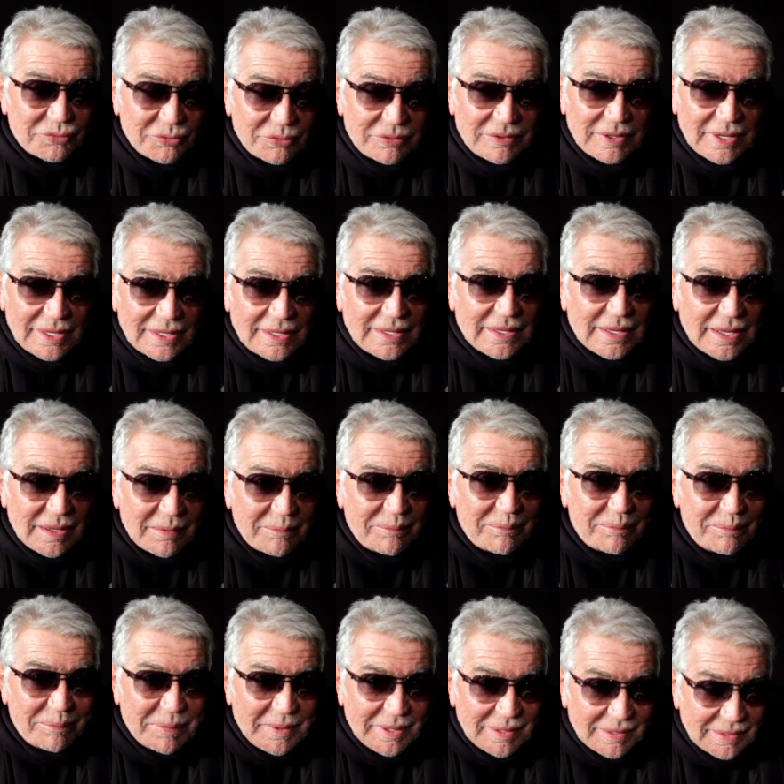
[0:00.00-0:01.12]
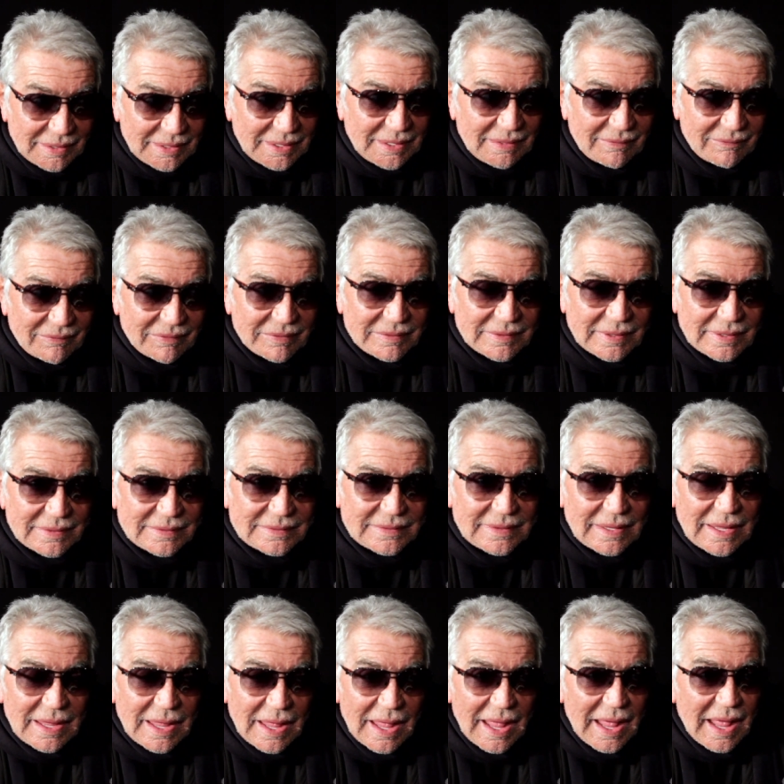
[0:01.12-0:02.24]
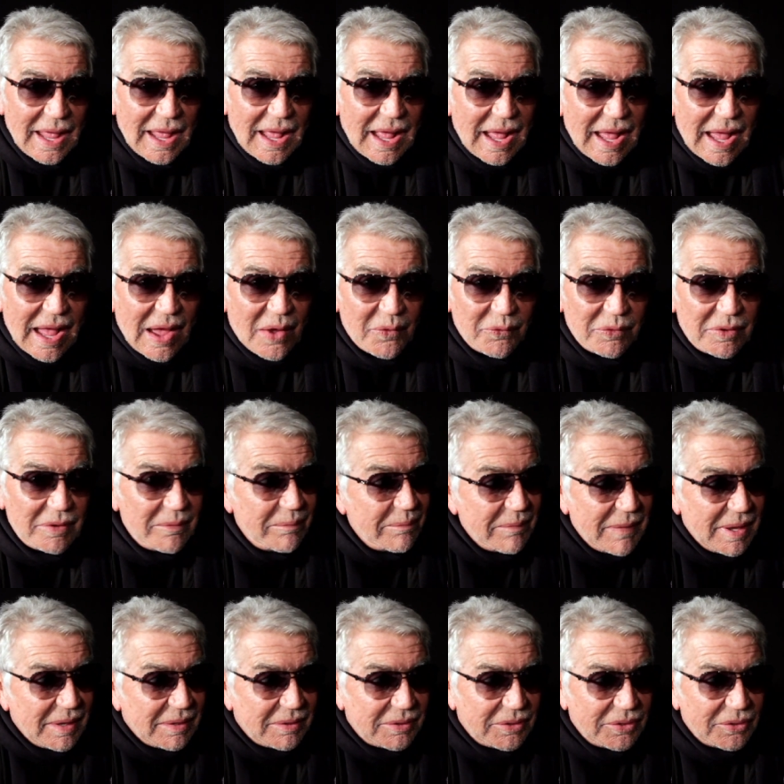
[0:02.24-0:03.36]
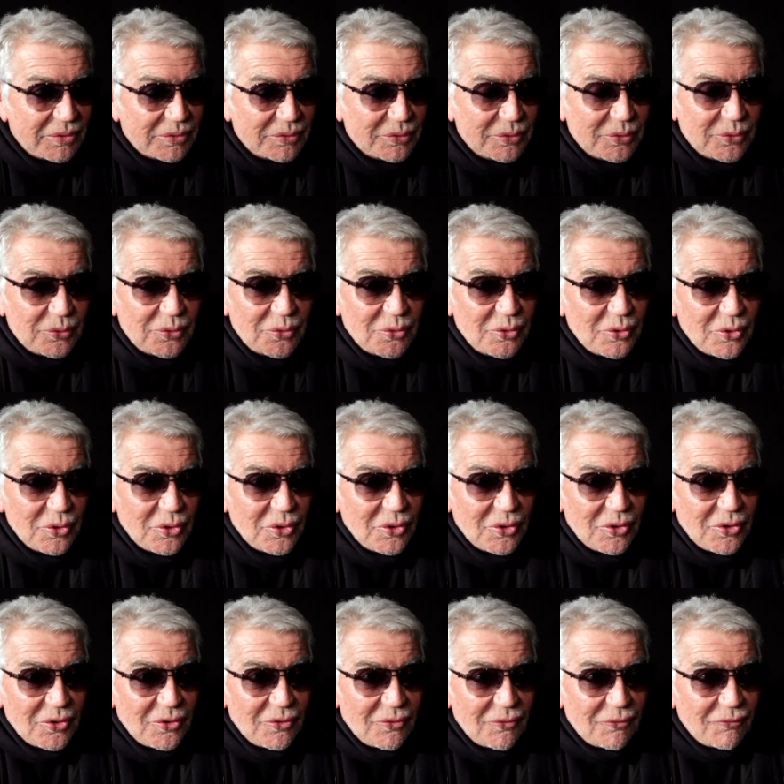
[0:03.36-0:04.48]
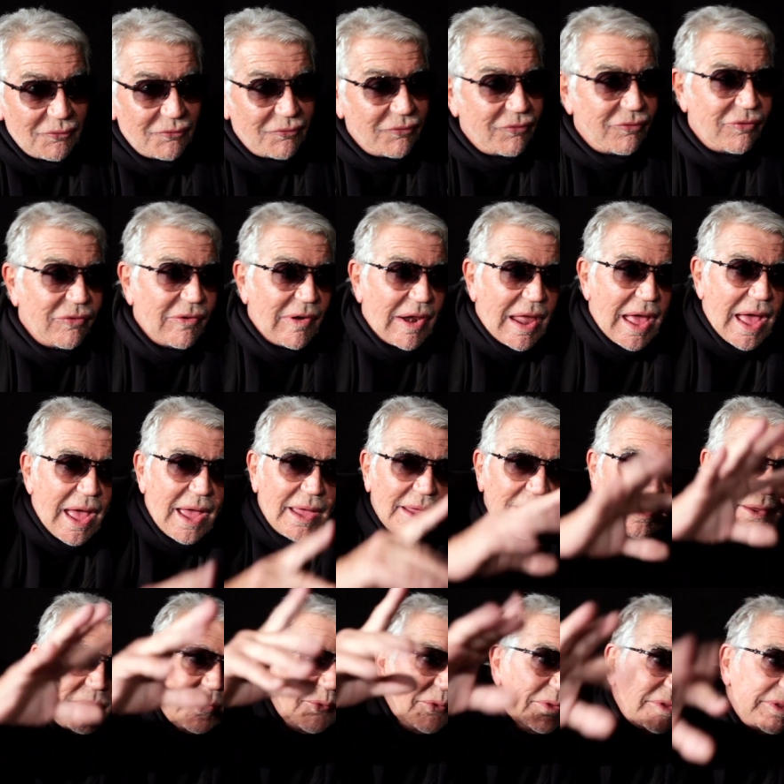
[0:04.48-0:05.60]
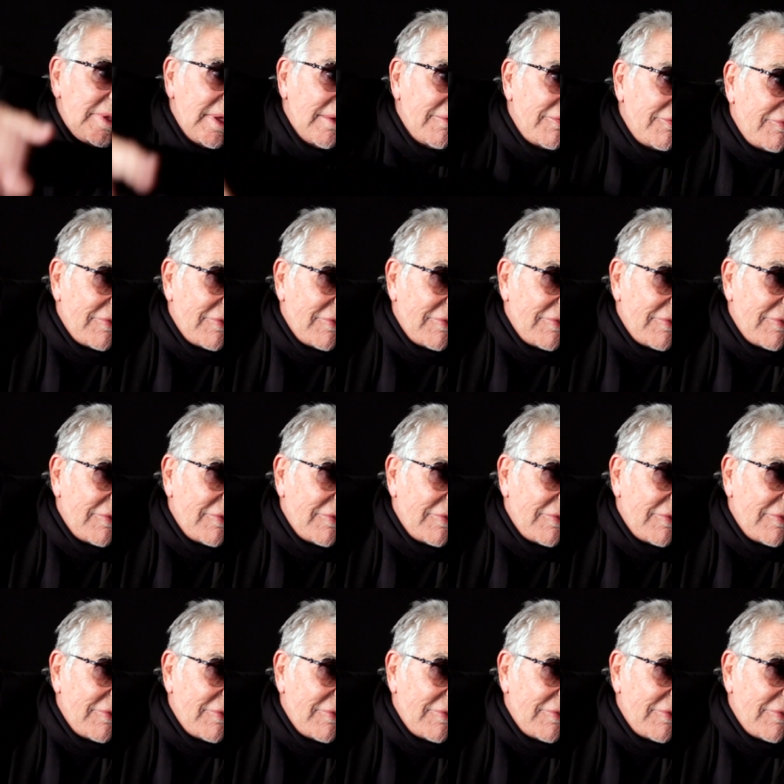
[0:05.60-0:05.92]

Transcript: today I believe that uh, I will make you flying with your